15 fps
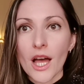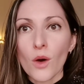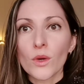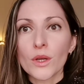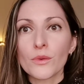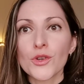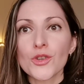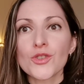
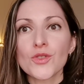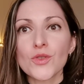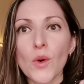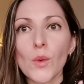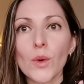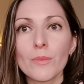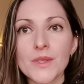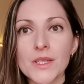We were
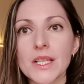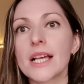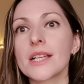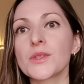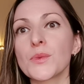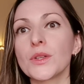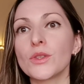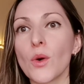so
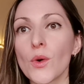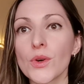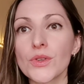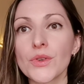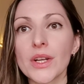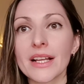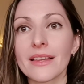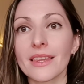obsessed with
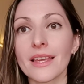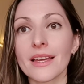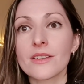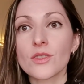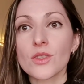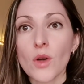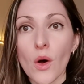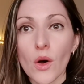ordering things